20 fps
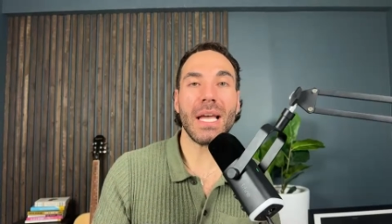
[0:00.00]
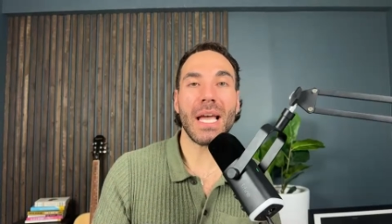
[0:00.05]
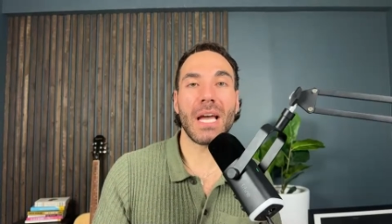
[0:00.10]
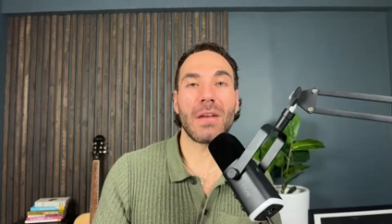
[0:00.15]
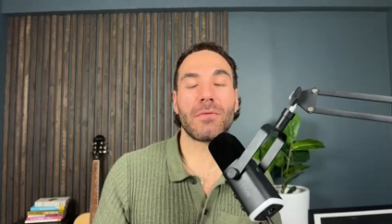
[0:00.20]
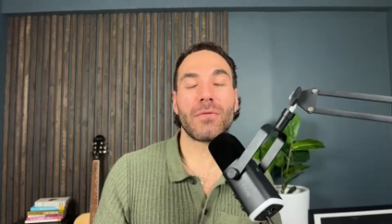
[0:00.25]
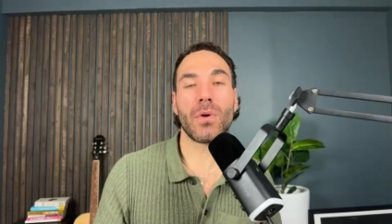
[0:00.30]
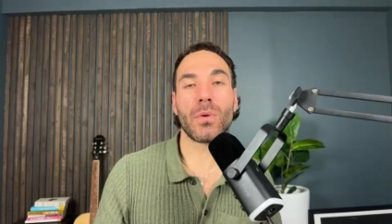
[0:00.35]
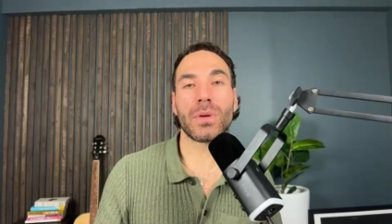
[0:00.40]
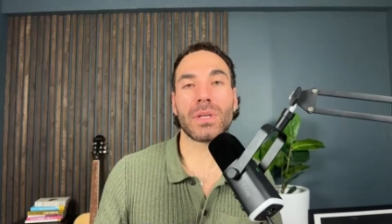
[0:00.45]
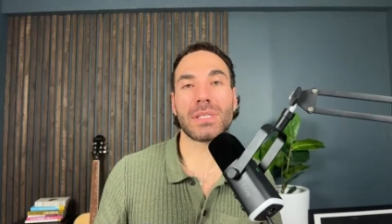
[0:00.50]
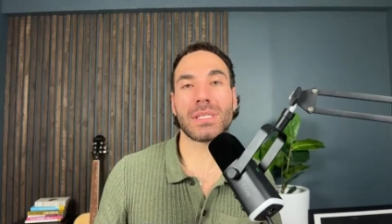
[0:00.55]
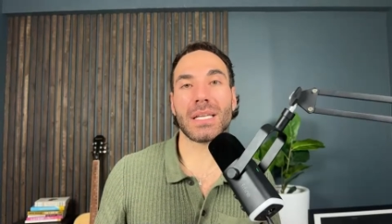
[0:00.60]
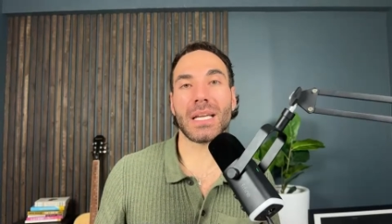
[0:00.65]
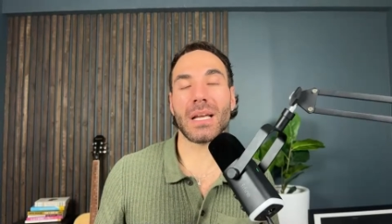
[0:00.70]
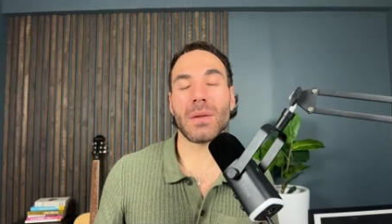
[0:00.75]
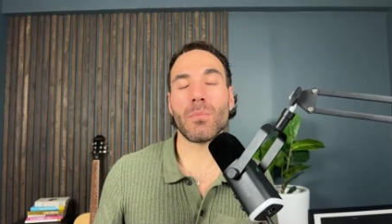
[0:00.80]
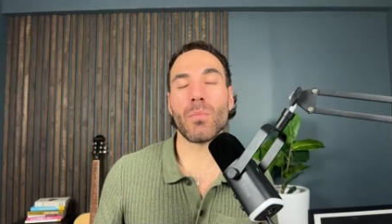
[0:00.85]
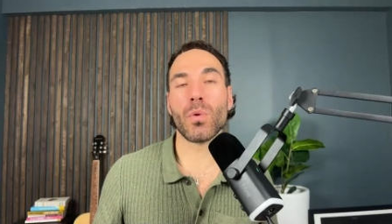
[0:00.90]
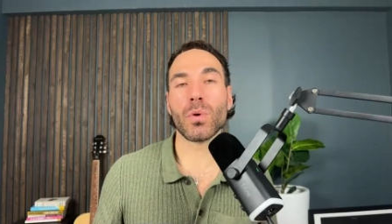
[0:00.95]
and
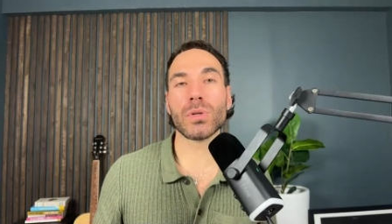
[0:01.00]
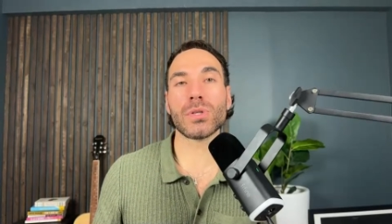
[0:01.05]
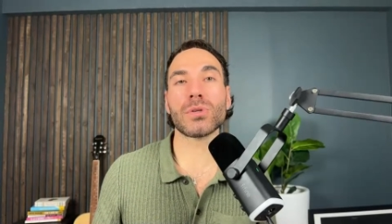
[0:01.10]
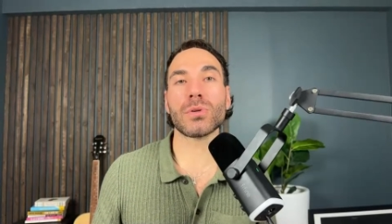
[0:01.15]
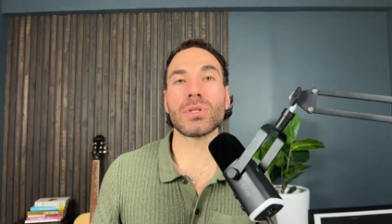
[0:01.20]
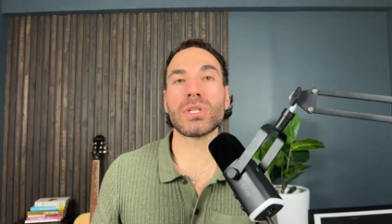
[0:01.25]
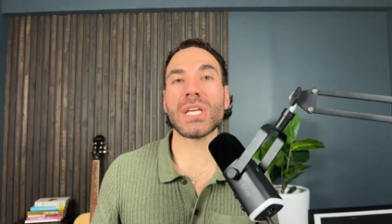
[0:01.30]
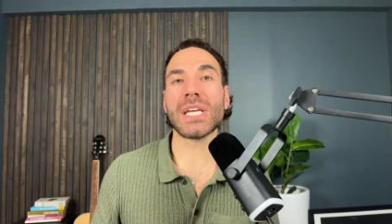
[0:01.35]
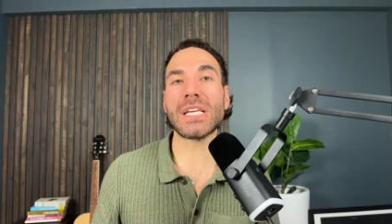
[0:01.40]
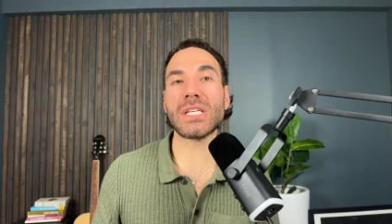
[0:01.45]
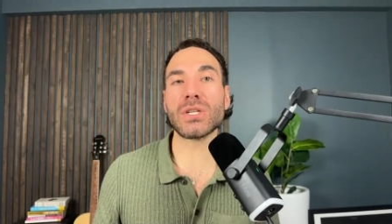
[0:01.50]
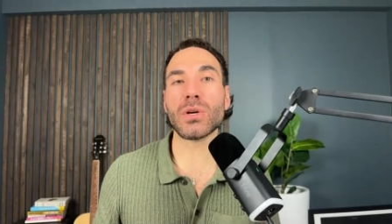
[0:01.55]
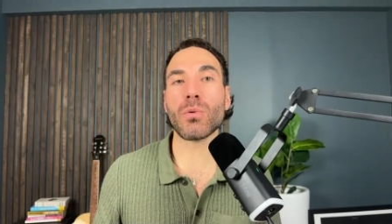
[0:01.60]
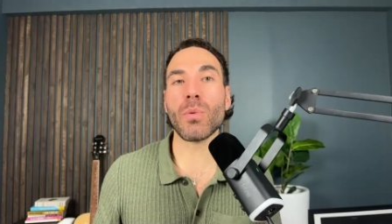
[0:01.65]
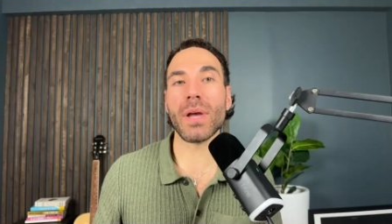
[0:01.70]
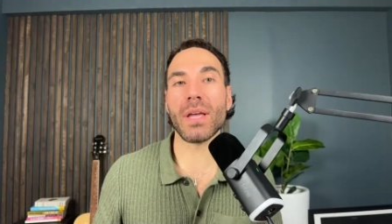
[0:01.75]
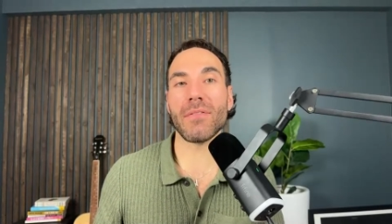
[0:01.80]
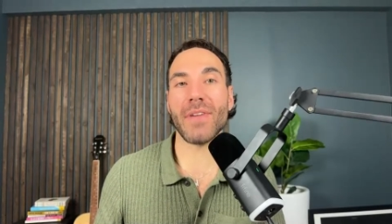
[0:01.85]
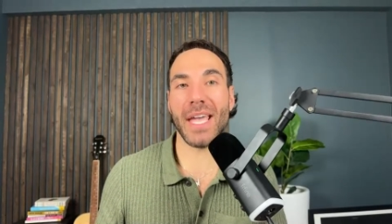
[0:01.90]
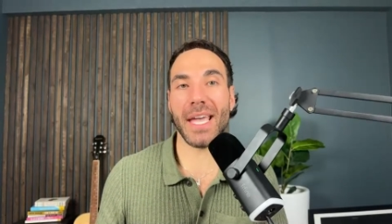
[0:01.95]
focusing on a more strategic
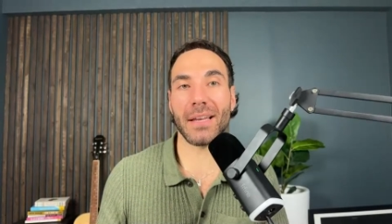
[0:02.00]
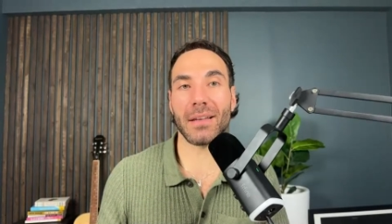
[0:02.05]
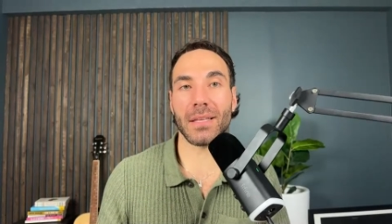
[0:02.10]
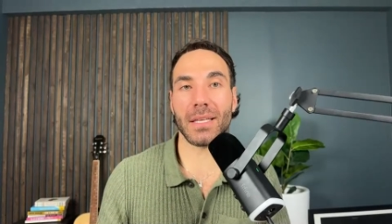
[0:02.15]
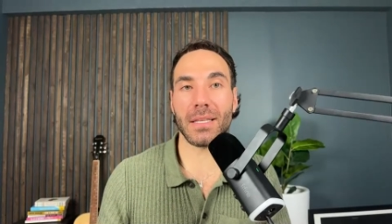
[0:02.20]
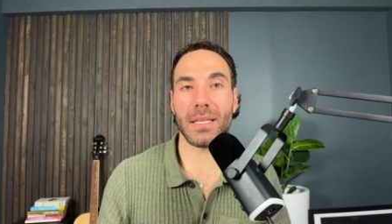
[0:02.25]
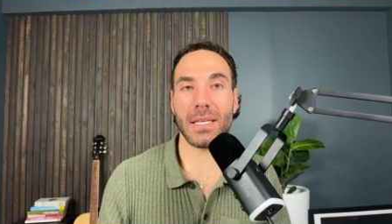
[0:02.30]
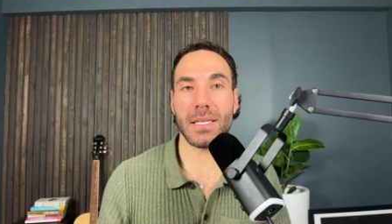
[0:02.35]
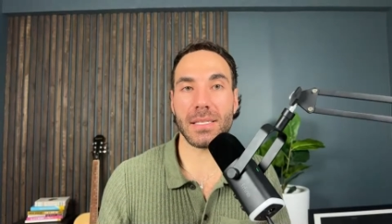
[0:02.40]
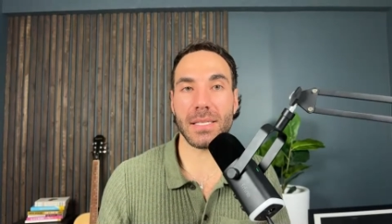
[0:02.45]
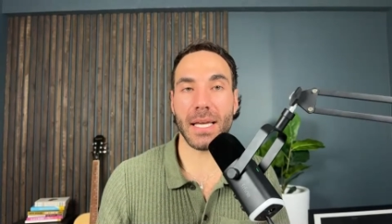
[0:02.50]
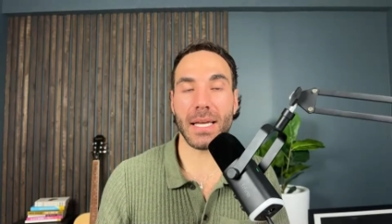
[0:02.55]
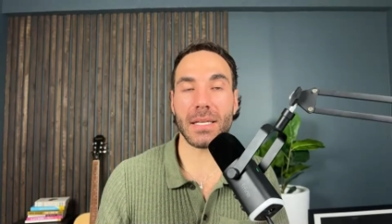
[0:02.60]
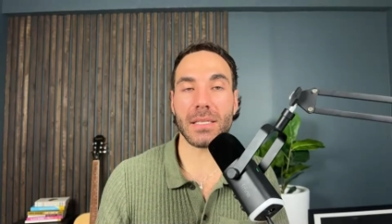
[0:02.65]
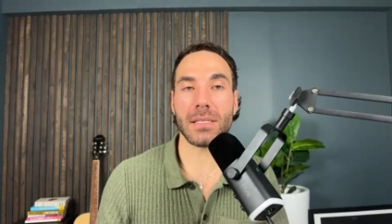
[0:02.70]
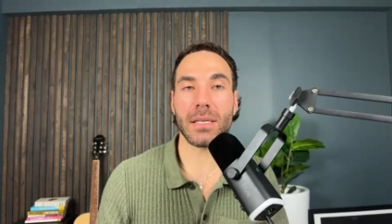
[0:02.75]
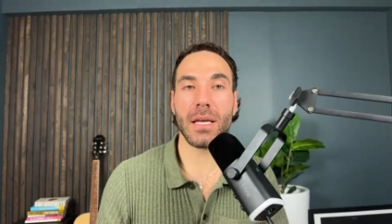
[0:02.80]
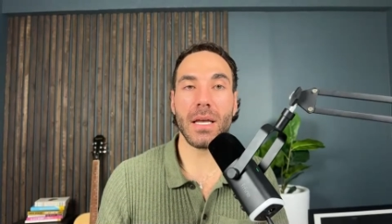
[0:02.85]
way of handling these things.